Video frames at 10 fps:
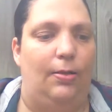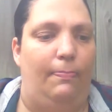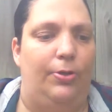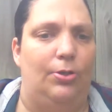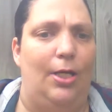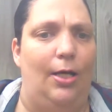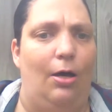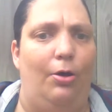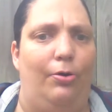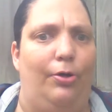But there's like
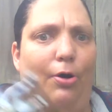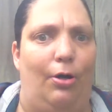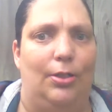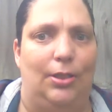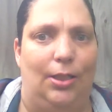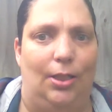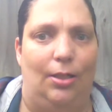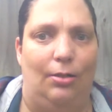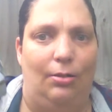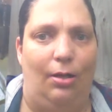100 cards in
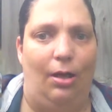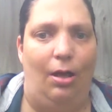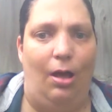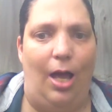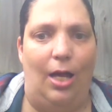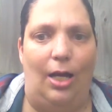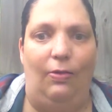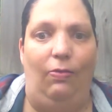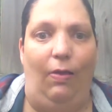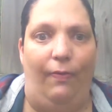here. And I
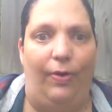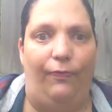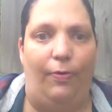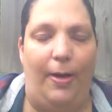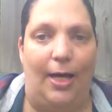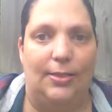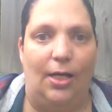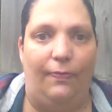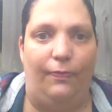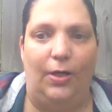love it for past
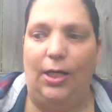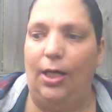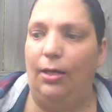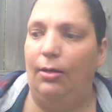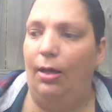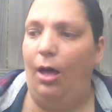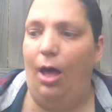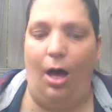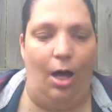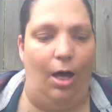life reading.
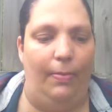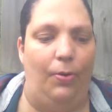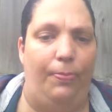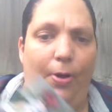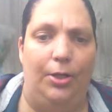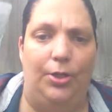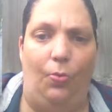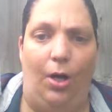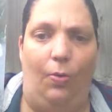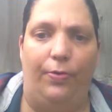It would probably do
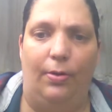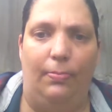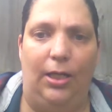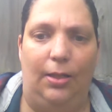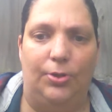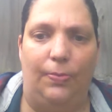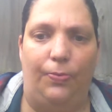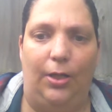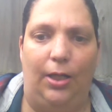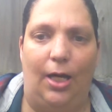well with a mediumship
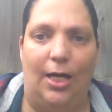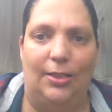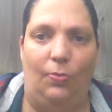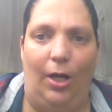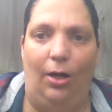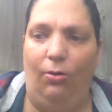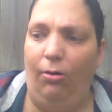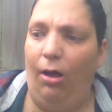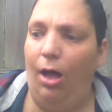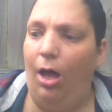reading as well.
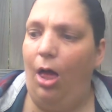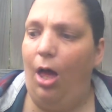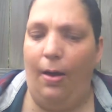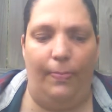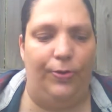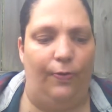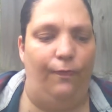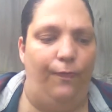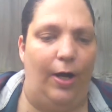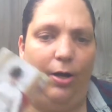But they're
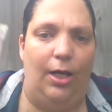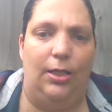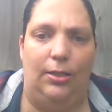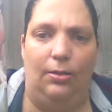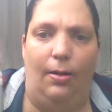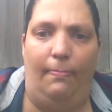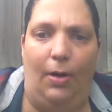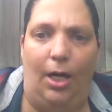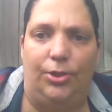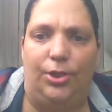very
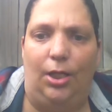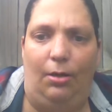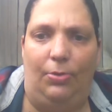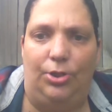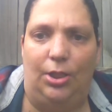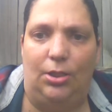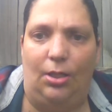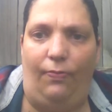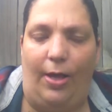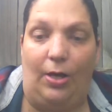much images
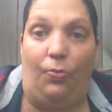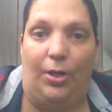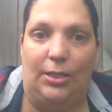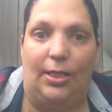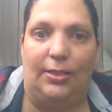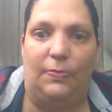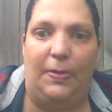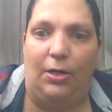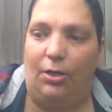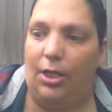of like a Renaissance
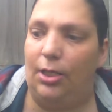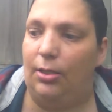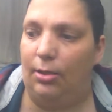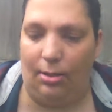period.